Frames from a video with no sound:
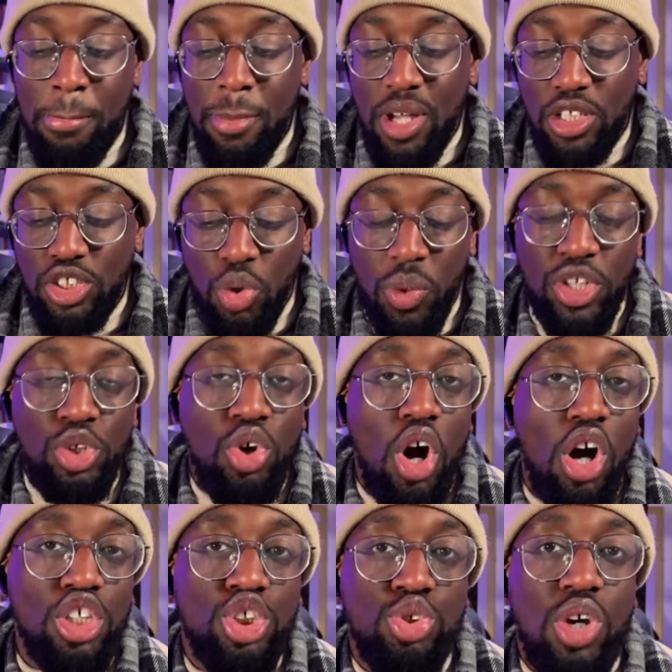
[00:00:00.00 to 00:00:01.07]
So when you
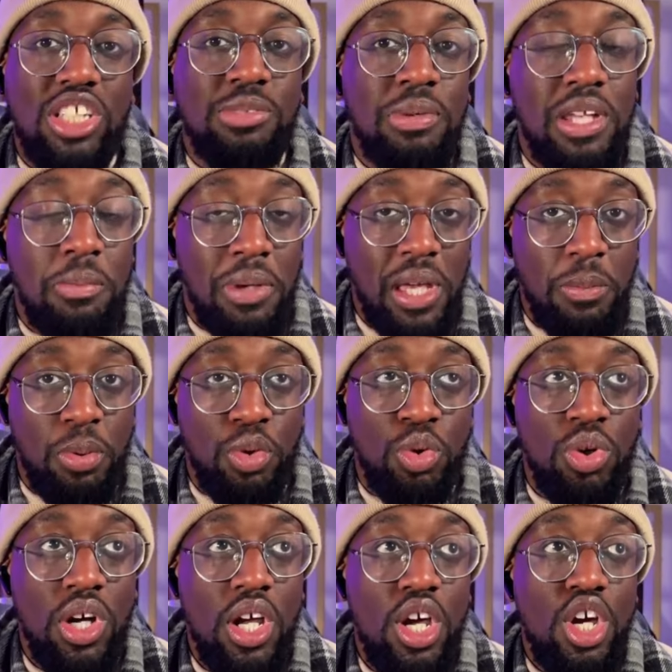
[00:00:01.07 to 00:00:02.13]
can't trust many people,
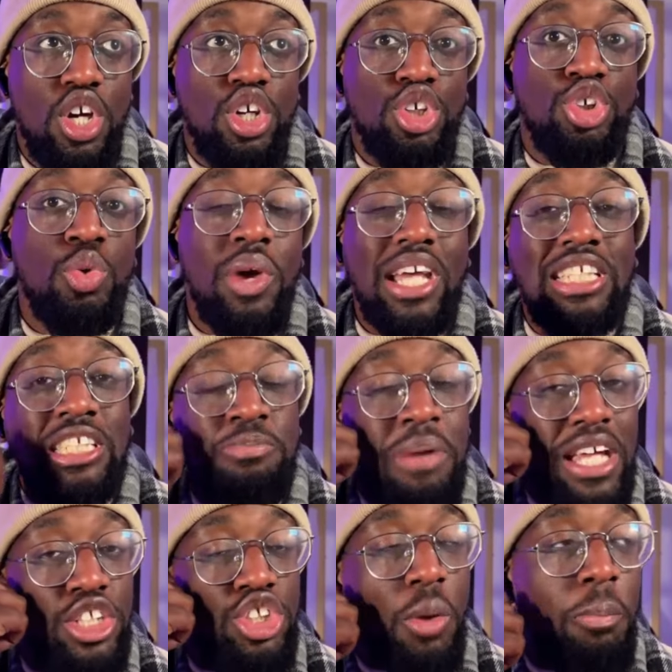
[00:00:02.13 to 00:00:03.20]
you
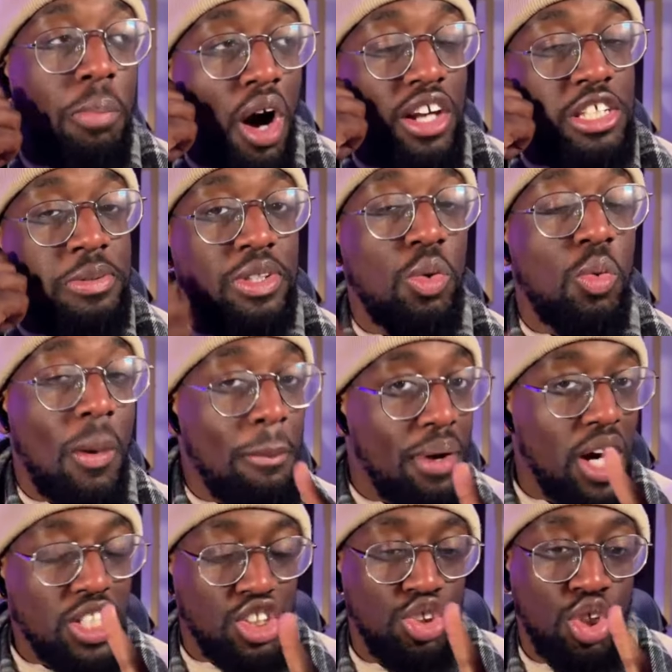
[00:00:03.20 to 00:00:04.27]
expect your partner to be the one
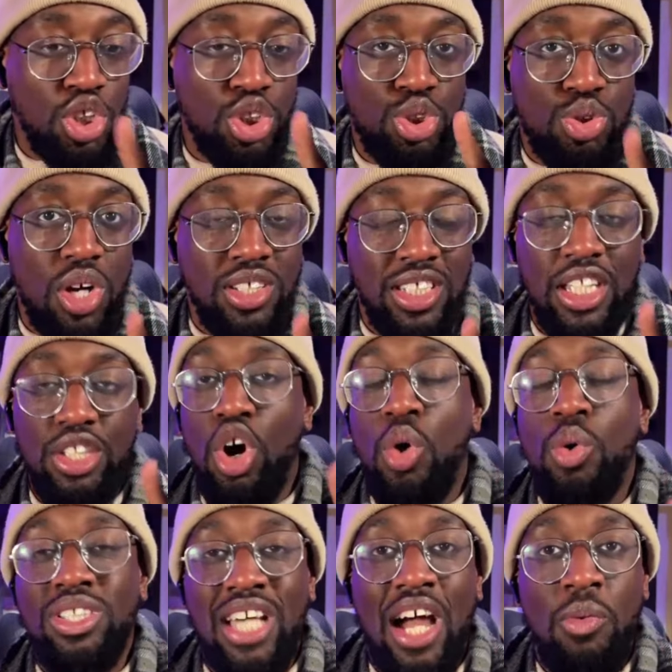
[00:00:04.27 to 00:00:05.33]
person you can trust in the whole
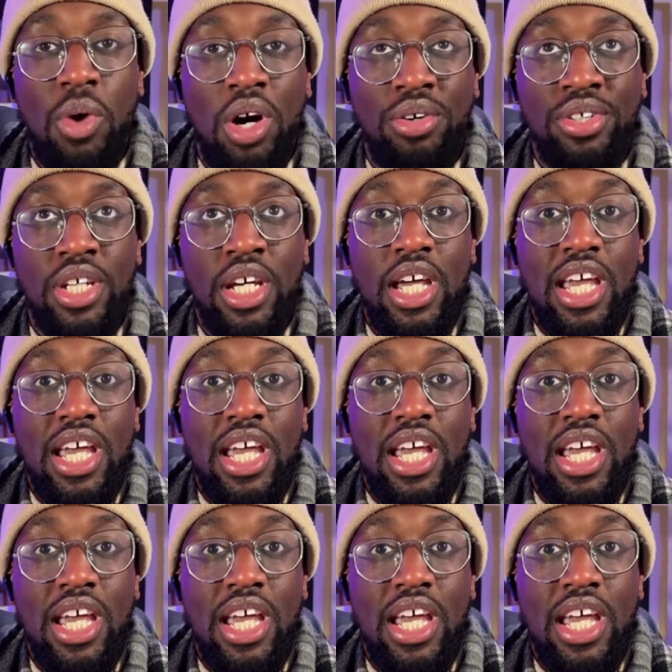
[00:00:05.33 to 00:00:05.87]
entire world.